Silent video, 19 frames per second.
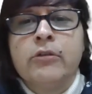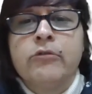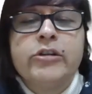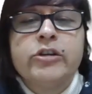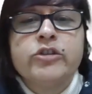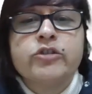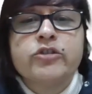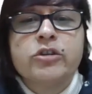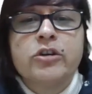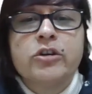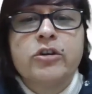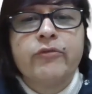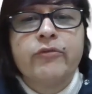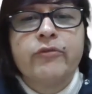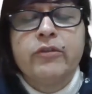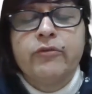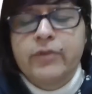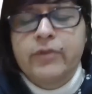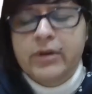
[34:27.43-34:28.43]
tradition
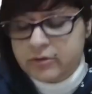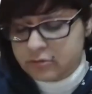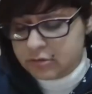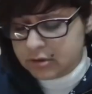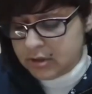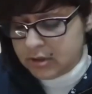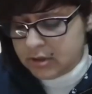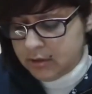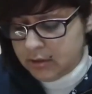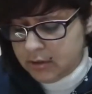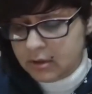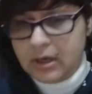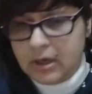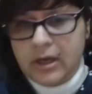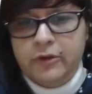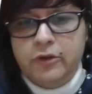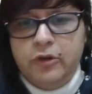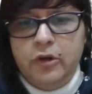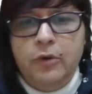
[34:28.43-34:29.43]
of the Western
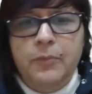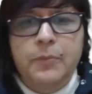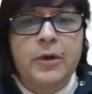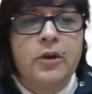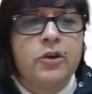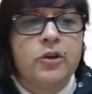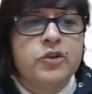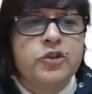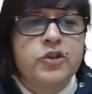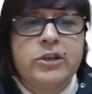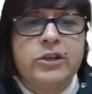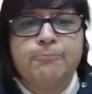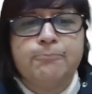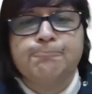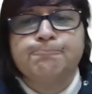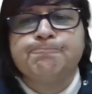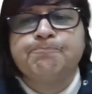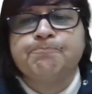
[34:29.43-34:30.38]
anthropology.